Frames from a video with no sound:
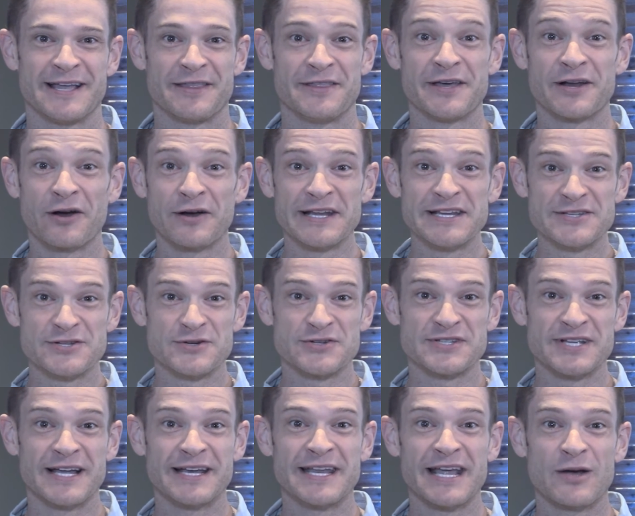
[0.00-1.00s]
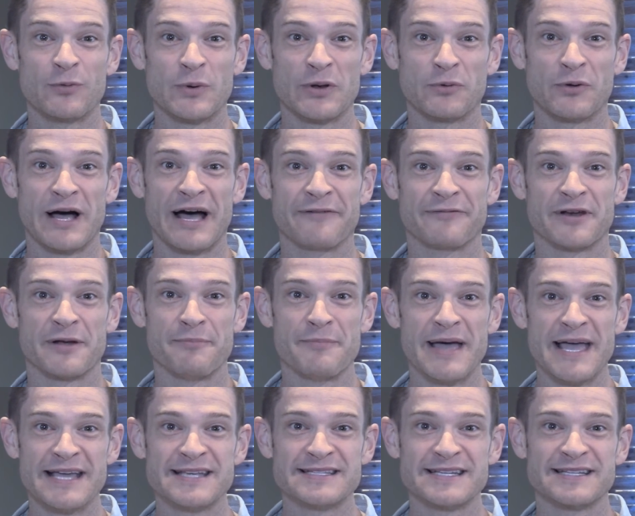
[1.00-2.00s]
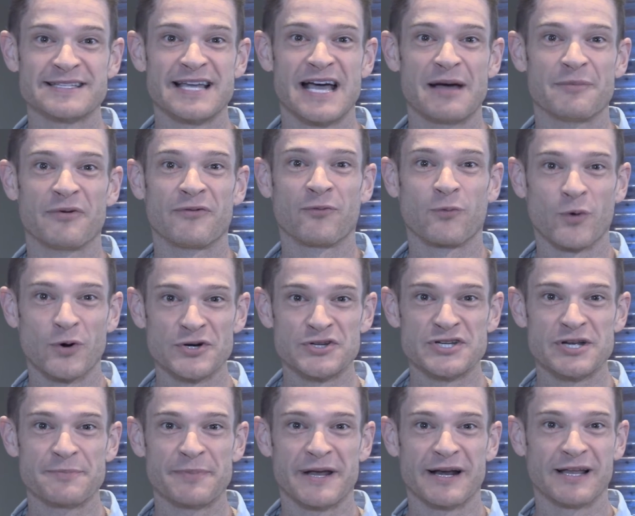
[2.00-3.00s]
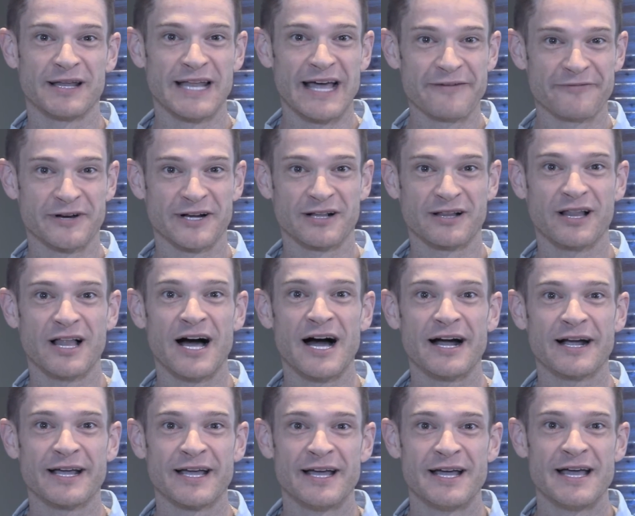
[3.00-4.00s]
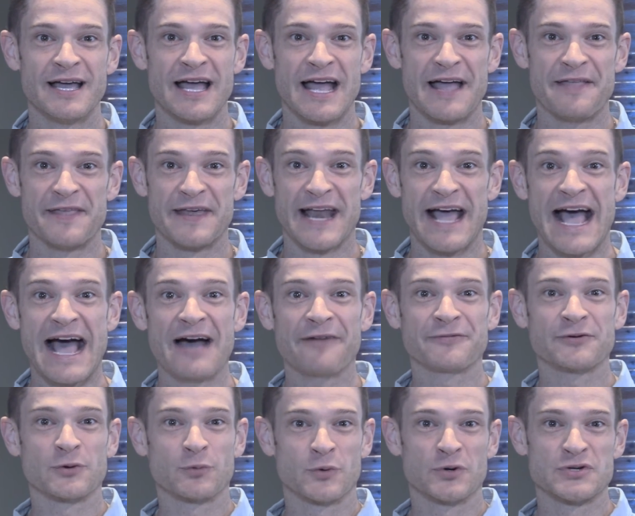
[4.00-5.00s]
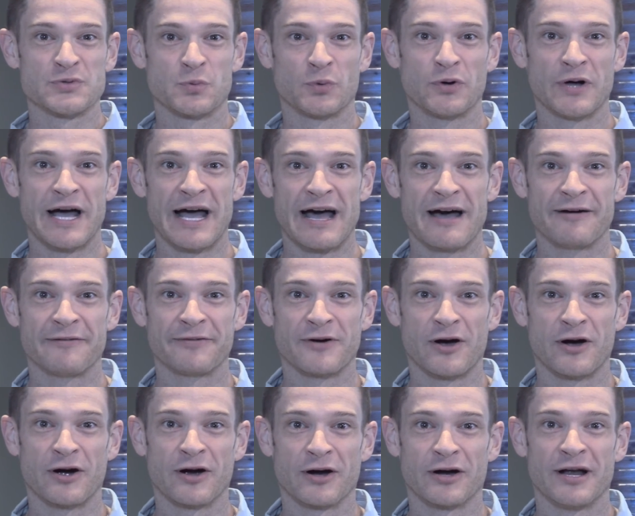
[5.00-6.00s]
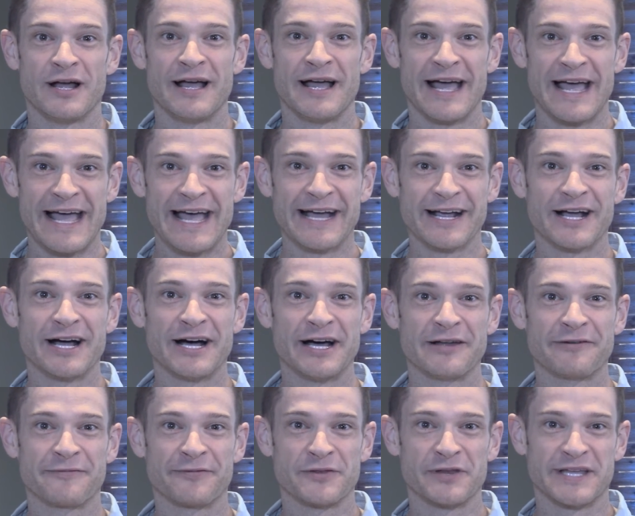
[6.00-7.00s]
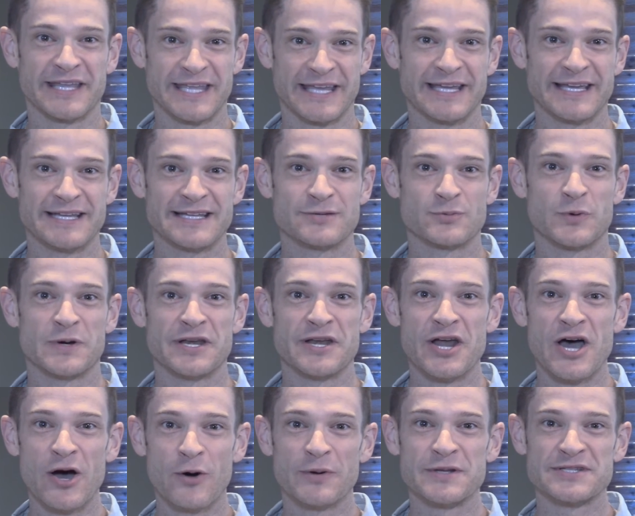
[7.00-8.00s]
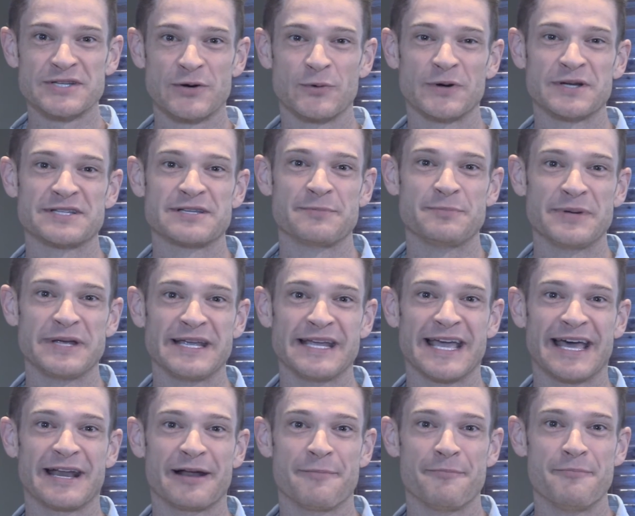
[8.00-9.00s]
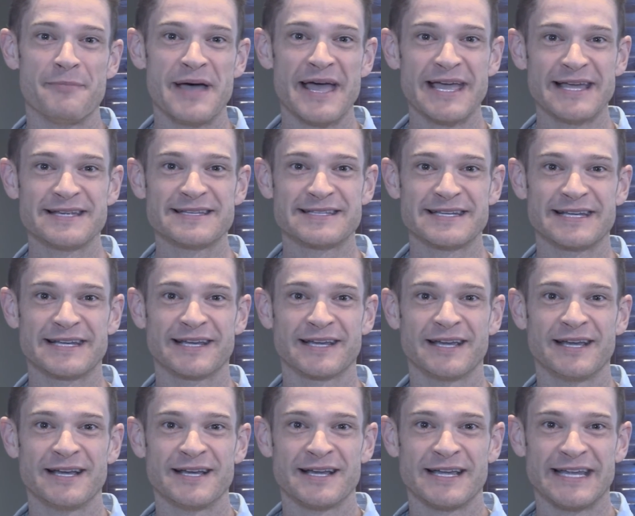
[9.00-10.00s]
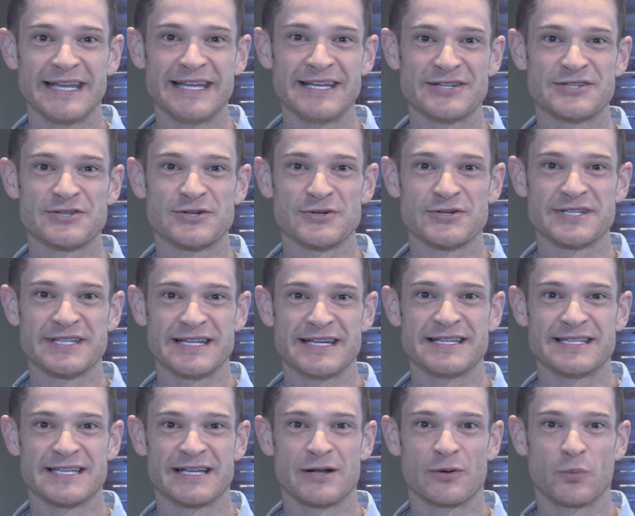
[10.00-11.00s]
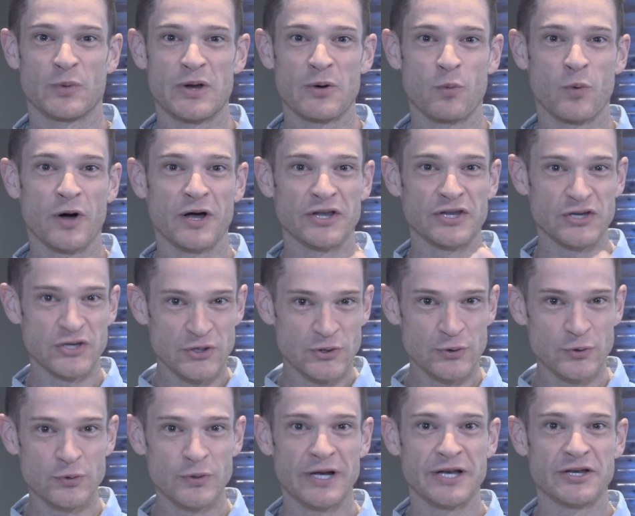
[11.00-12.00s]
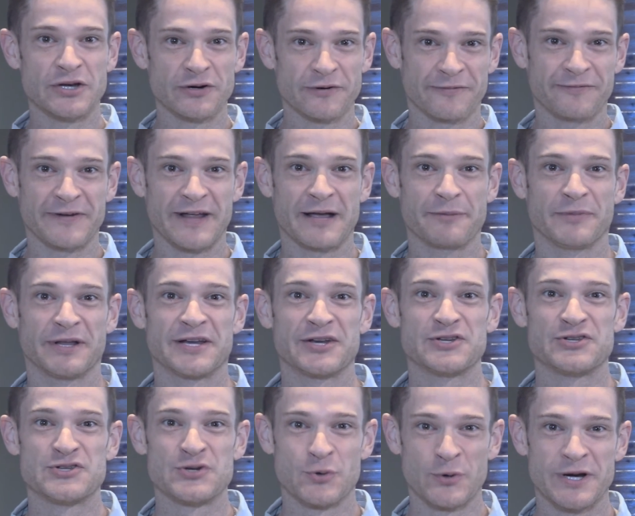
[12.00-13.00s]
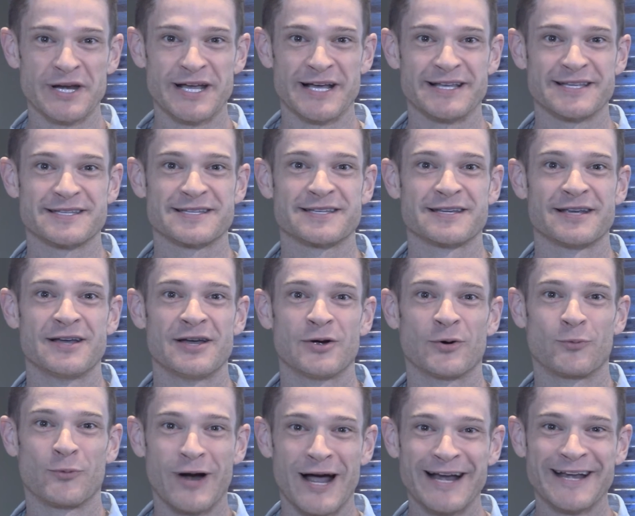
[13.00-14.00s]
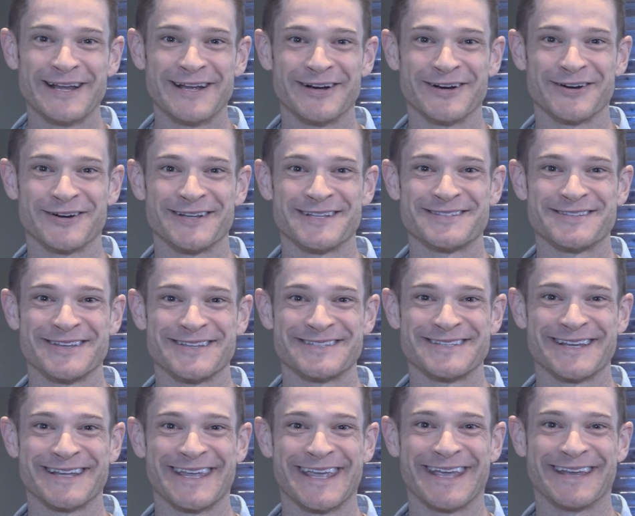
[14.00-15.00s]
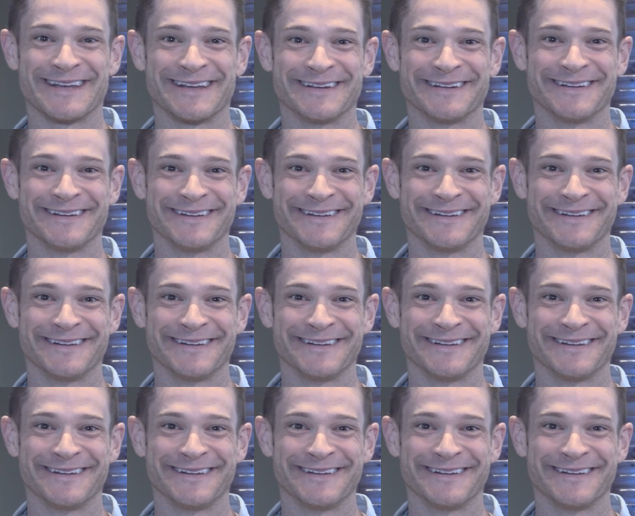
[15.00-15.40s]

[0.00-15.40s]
Then on Easter Sunday, we will have an amazing time of worship at 11 o'clock, and then afterwards we'll have our egg hunt for the kids. We know it's going to be an amazing Easter season, and we want you and your family to join us right here at Sunset Canyon.